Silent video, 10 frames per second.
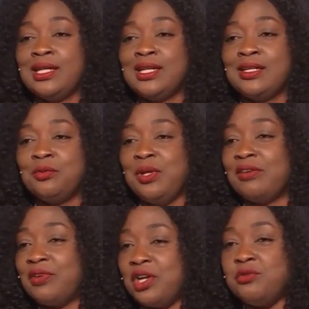We are
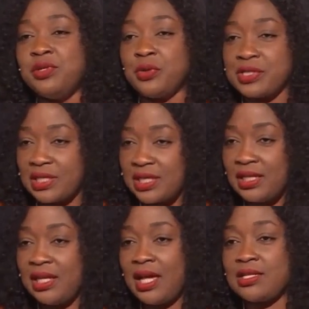very real sitting
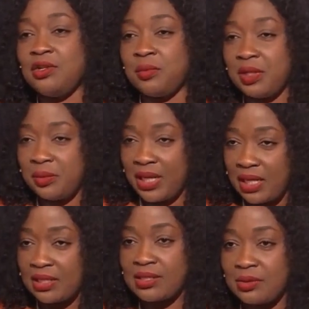here as human
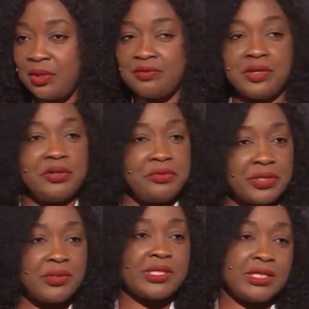beings. We are very real
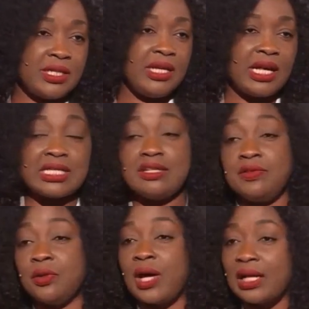sitting here as living
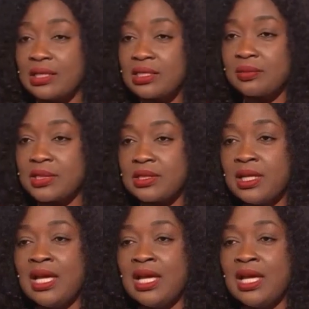organisms.